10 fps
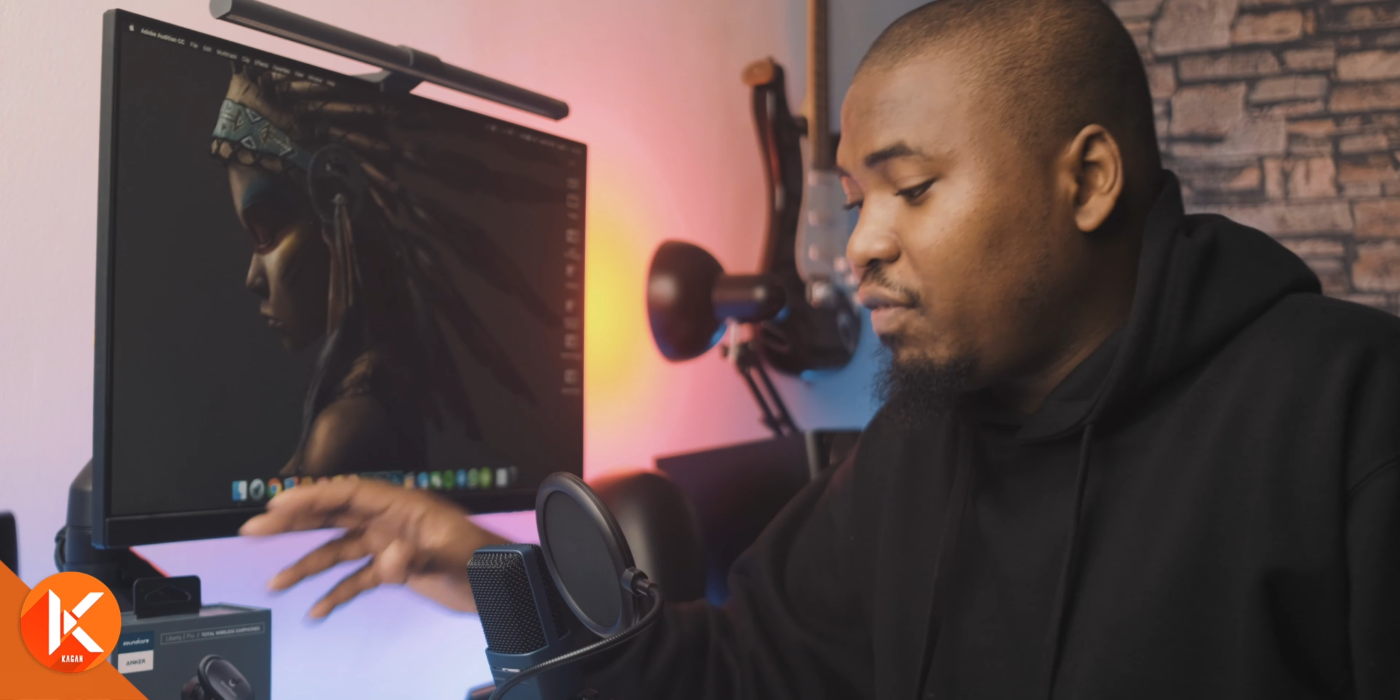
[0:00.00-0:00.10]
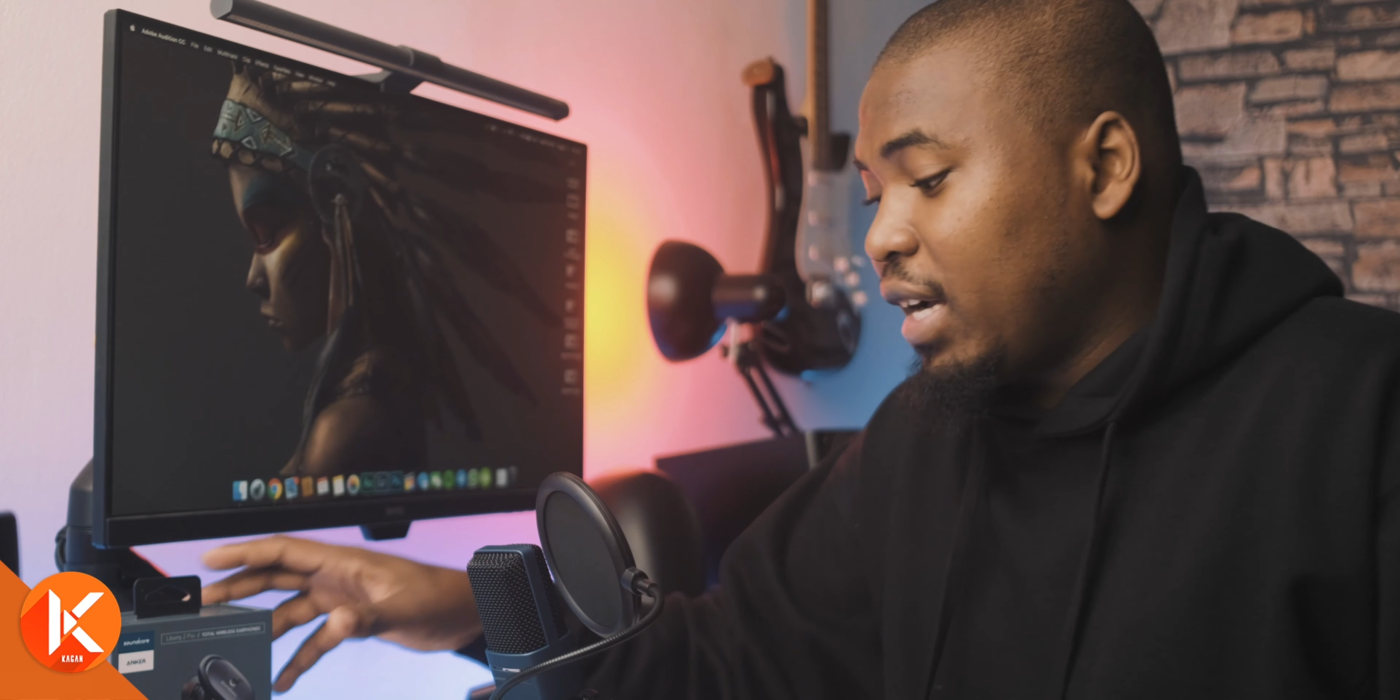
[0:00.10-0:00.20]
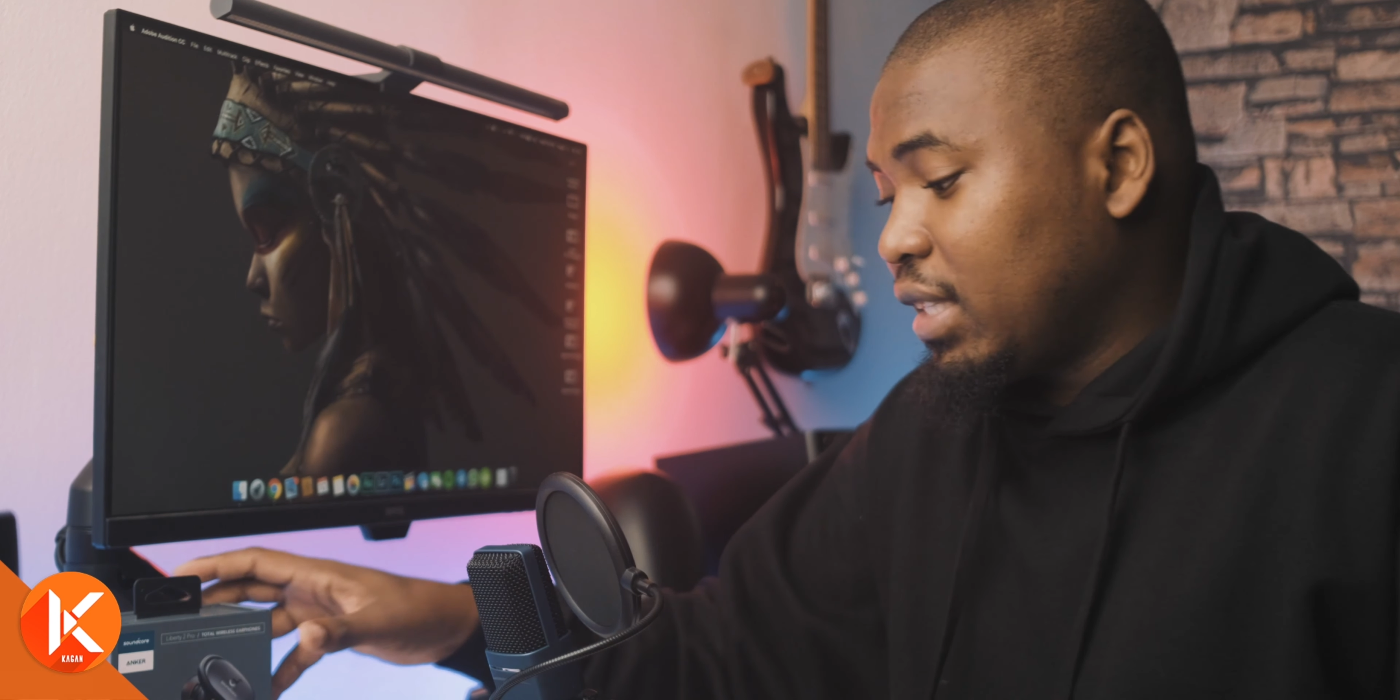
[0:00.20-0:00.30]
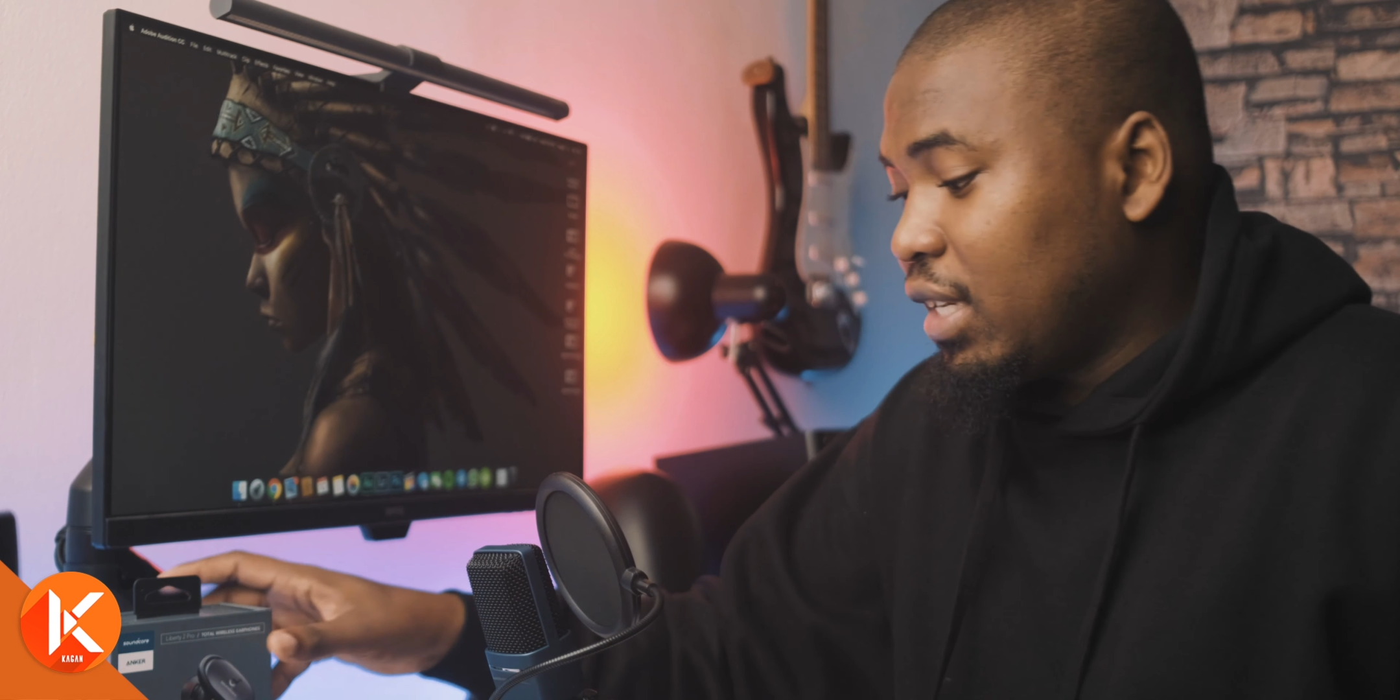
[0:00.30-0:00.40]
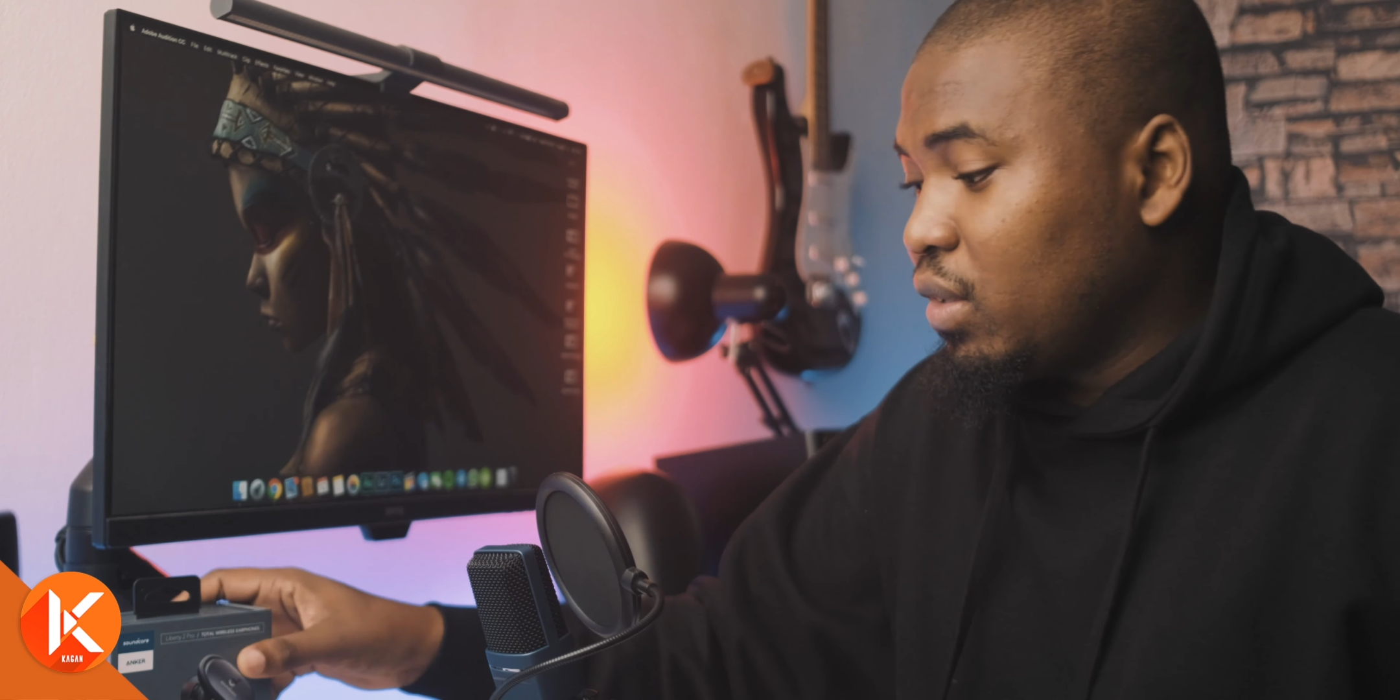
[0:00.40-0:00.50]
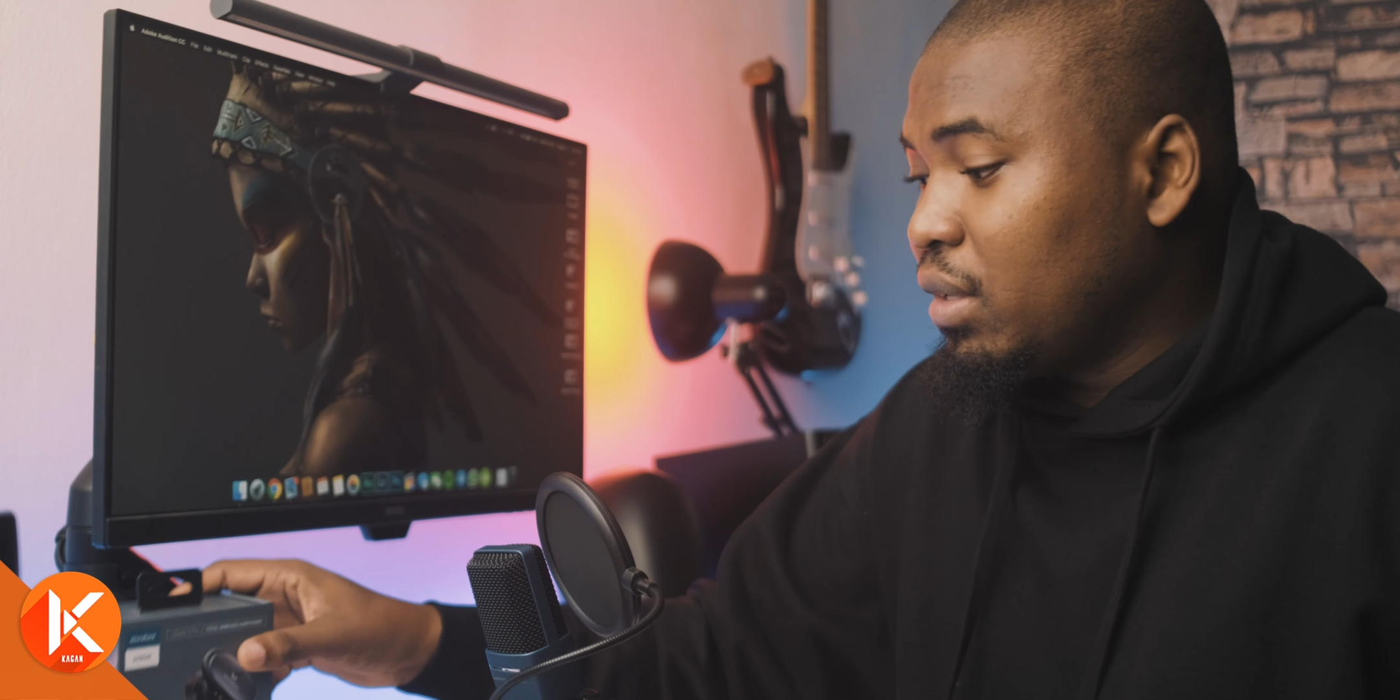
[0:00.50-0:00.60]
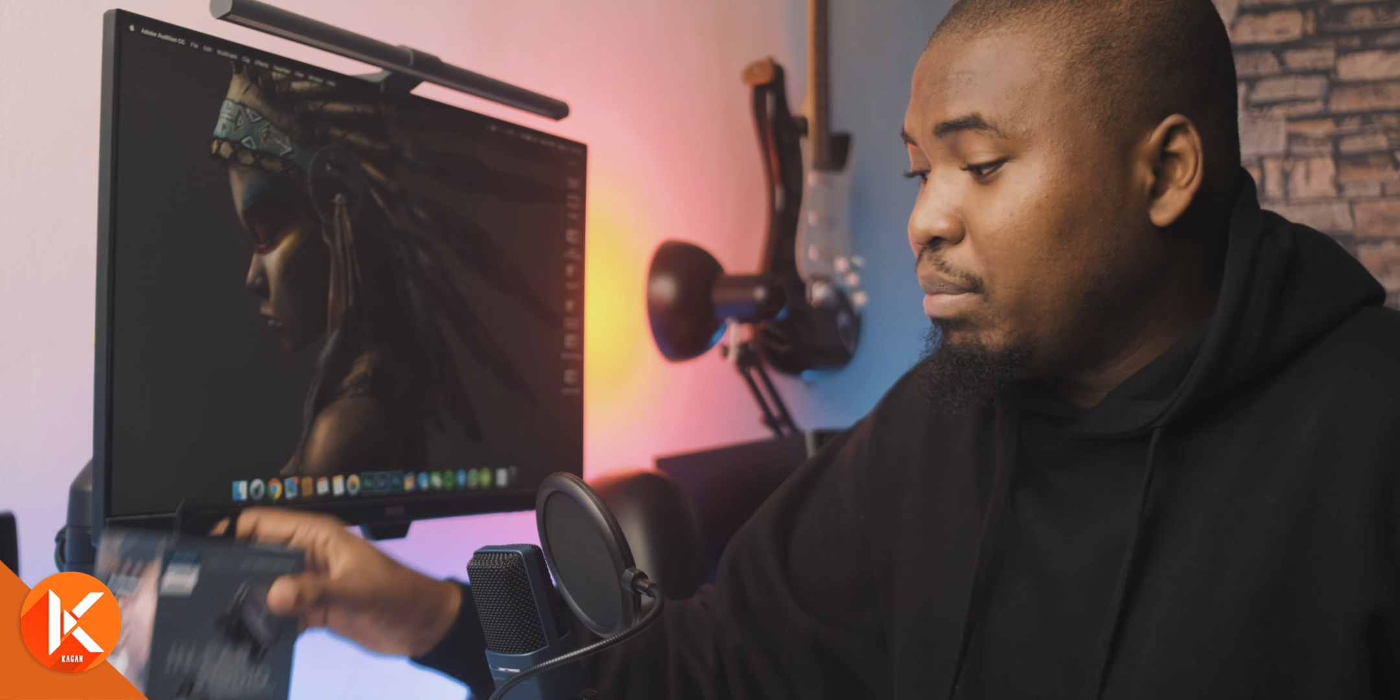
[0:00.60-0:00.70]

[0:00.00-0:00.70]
fact that on